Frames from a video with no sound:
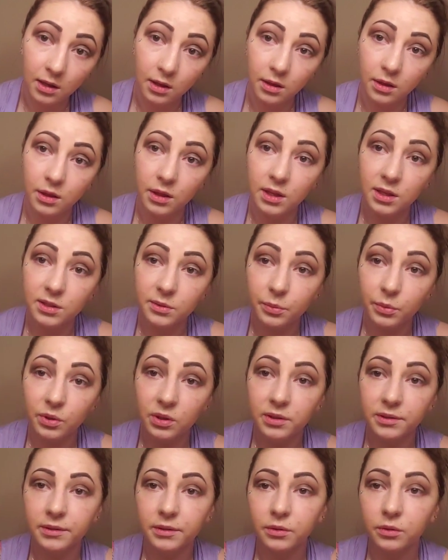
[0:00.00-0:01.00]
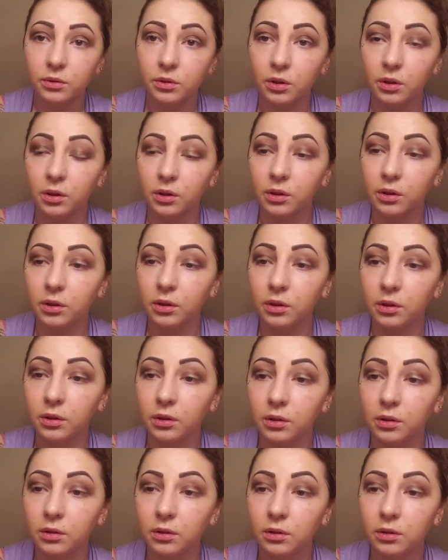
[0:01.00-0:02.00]
This one is a little
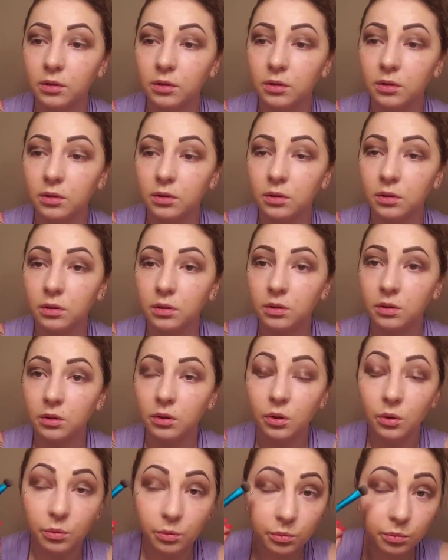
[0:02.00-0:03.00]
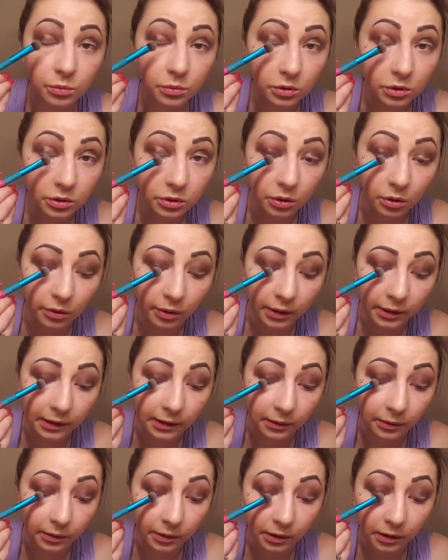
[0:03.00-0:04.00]
darker. No, we'll just go right
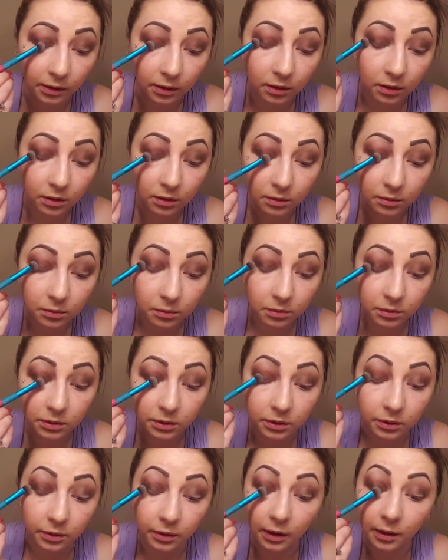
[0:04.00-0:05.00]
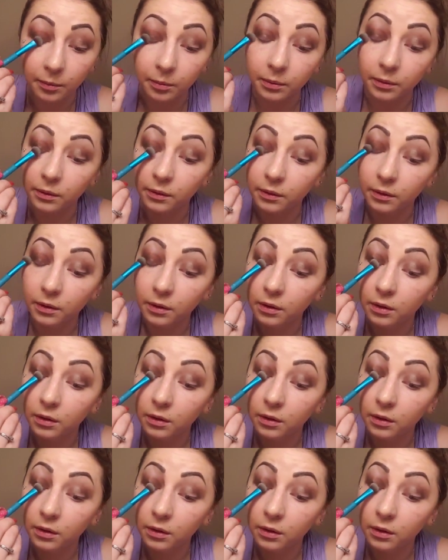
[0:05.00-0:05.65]
there with it. We'll see what happens.